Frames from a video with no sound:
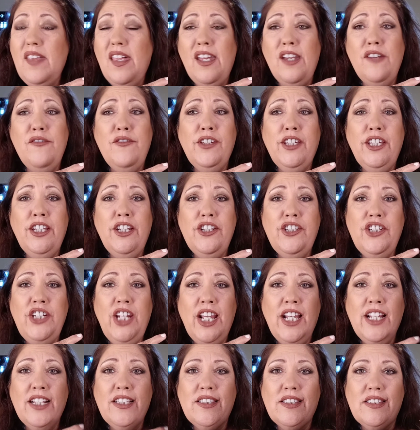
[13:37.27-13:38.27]
If you get a
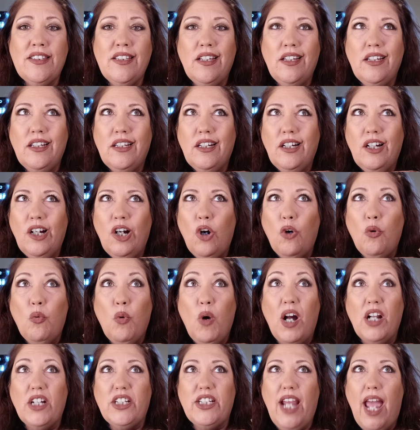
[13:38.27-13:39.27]
chance,
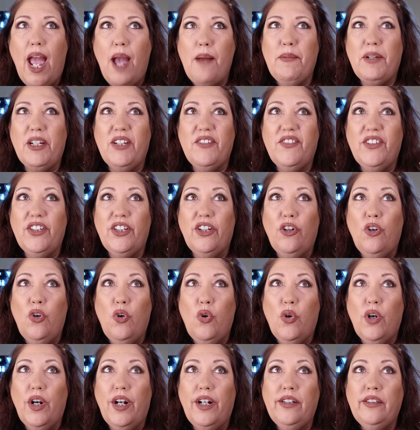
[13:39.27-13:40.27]
watch Amityville
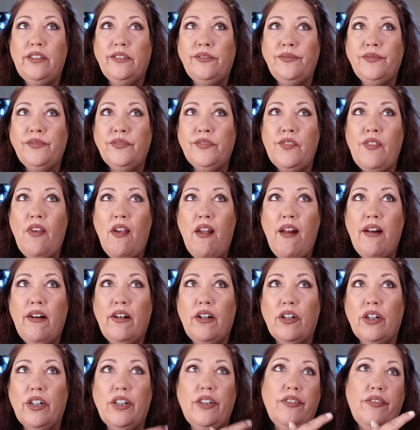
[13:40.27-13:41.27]
Horror
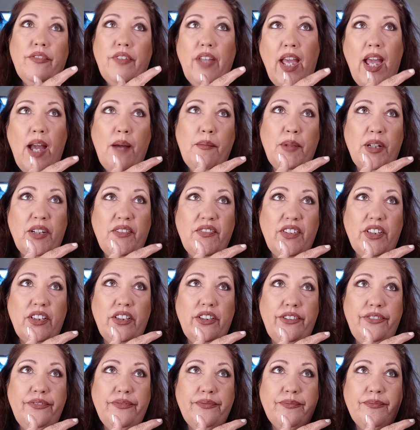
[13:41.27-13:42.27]
or
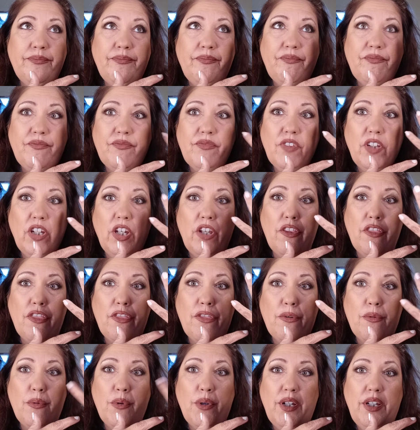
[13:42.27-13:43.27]
Amityville in
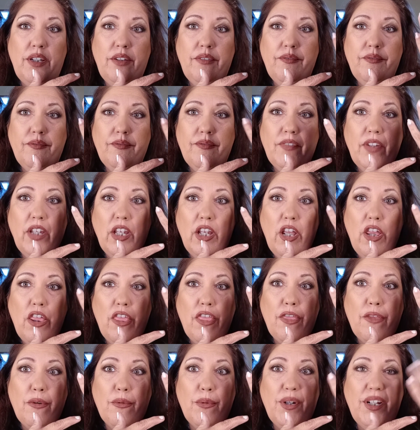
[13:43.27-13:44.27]

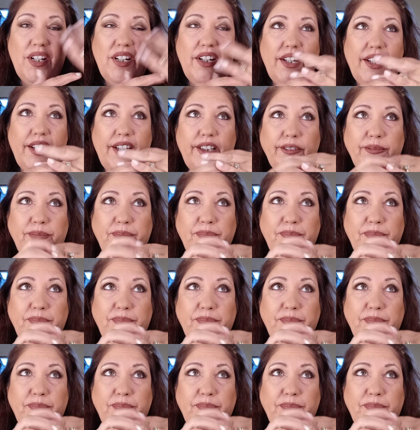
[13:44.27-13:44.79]
3D.